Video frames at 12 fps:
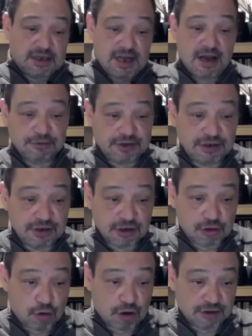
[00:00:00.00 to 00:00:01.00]
counting
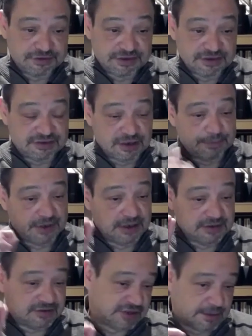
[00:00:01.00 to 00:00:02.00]
the cost is
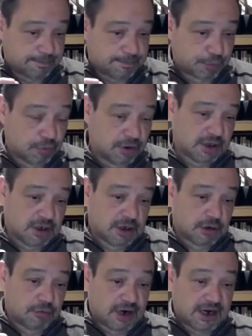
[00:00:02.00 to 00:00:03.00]
something simple,
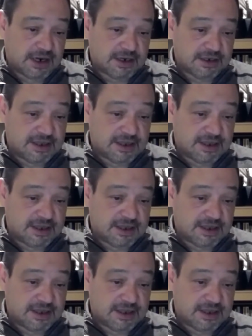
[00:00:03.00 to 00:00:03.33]
right?